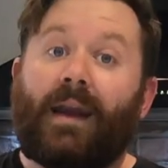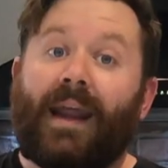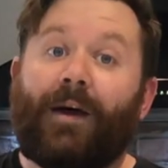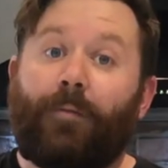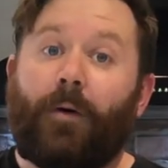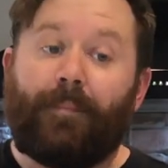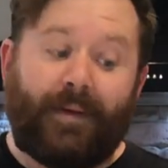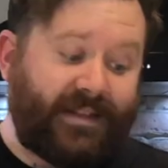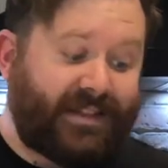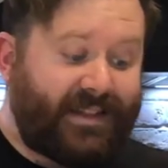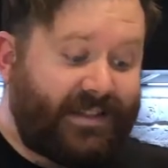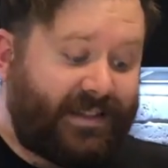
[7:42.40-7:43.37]
now my
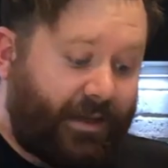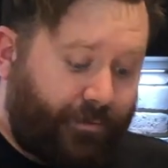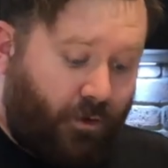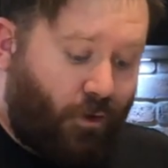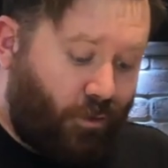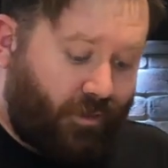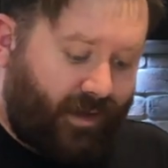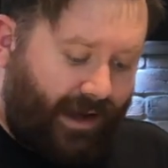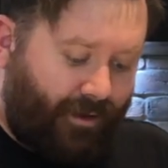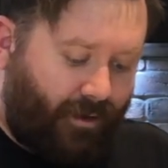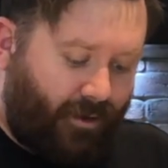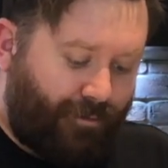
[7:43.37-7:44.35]
biscuits have cooled
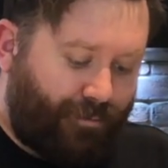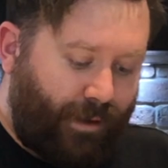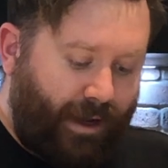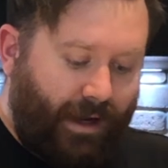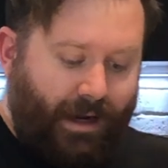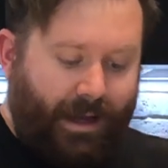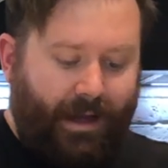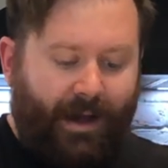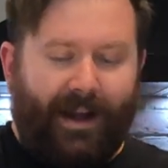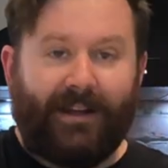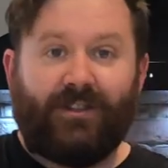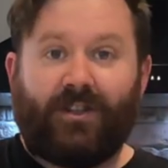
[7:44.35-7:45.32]
down completely, and
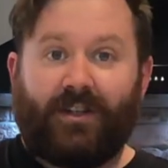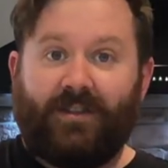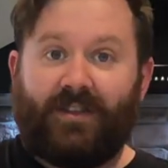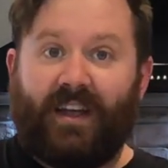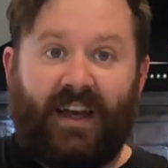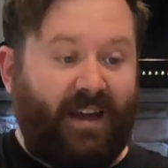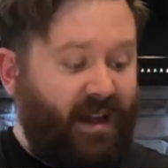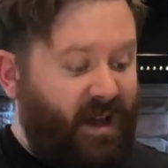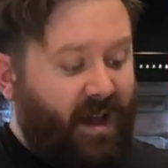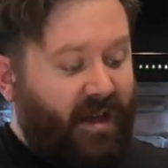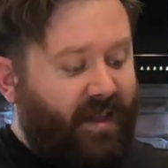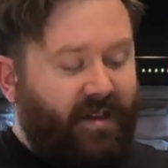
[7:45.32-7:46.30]
as you can see,
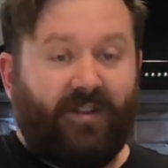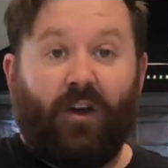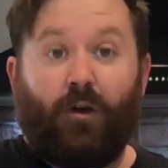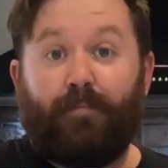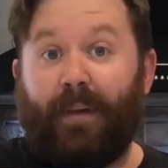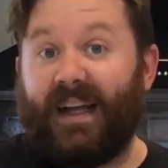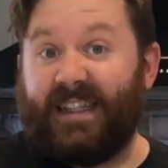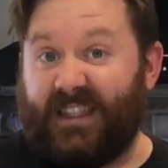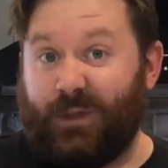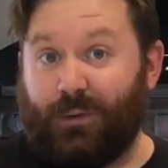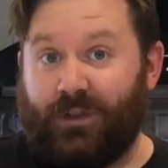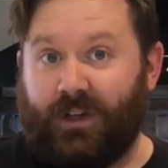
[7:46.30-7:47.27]
there's no
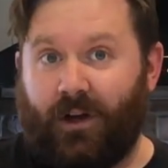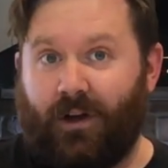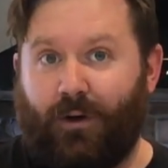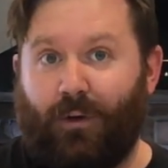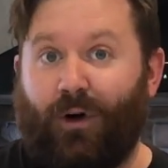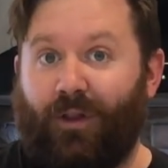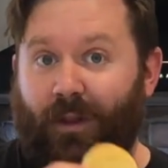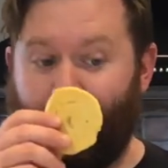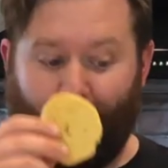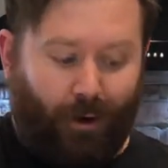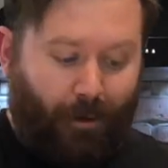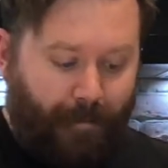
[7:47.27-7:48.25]
pencil circle on the
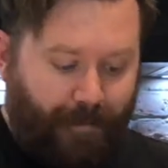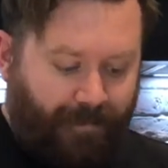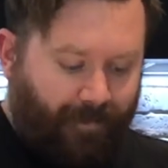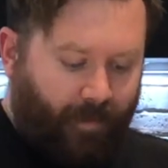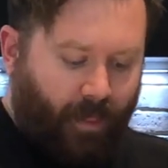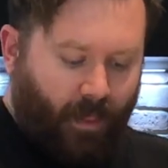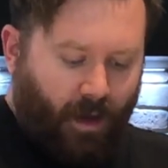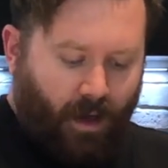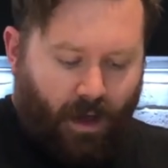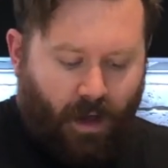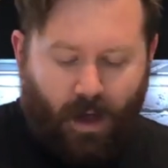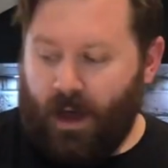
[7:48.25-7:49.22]
bottom.
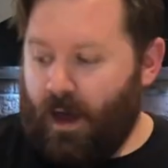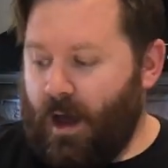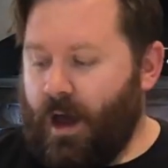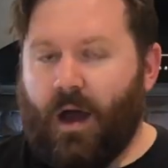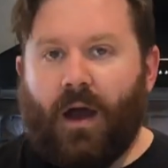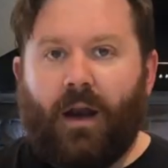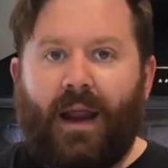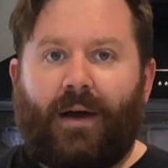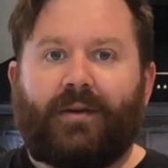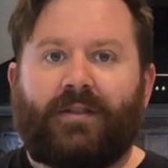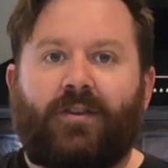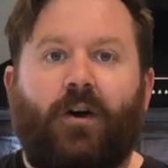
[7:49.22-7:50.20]
Now
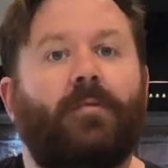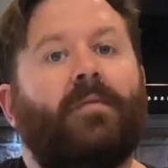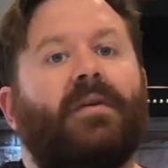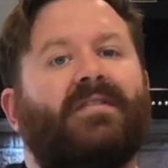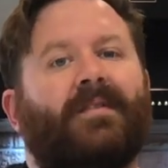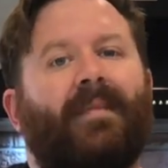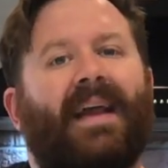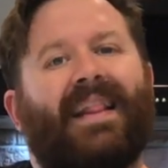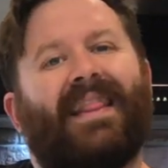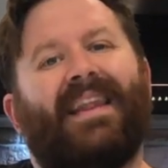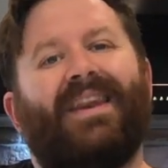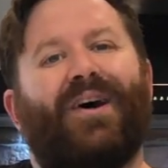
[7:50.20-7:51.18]
it's time to make
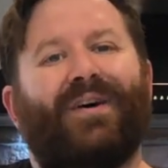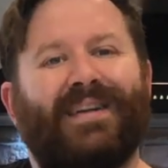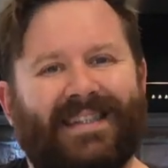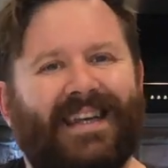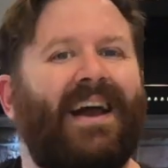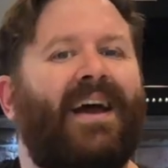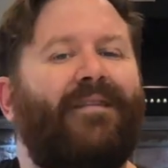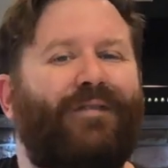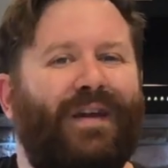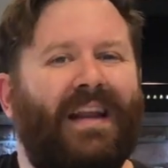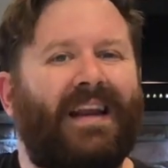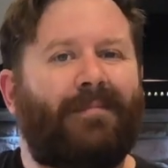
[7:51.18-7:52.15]
the nice
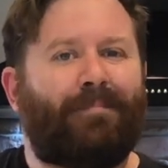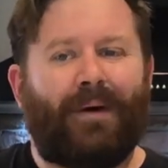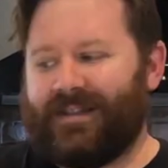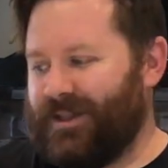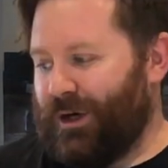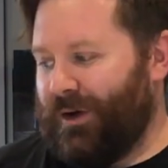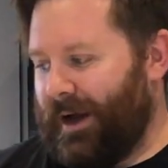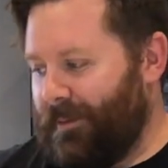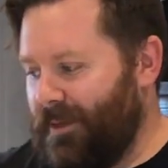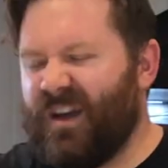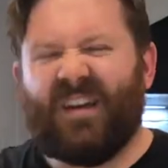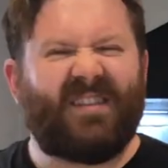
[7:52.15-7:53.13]
vanilla buttercream.
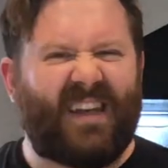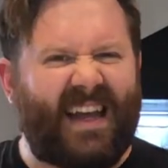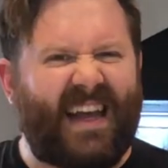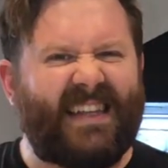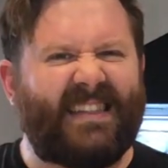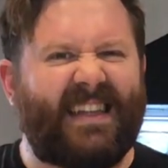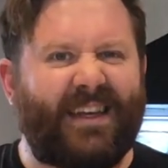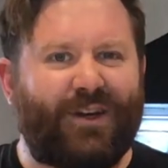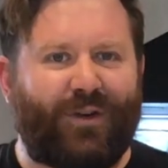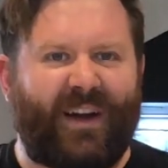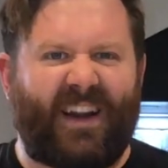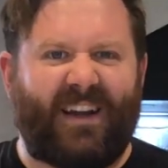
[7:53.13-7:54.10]
So here's the
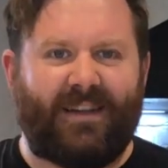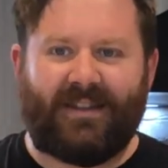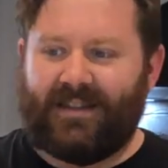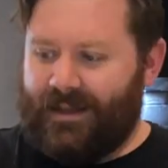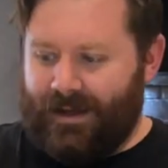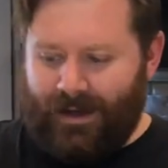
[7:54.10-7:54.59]
ingredients.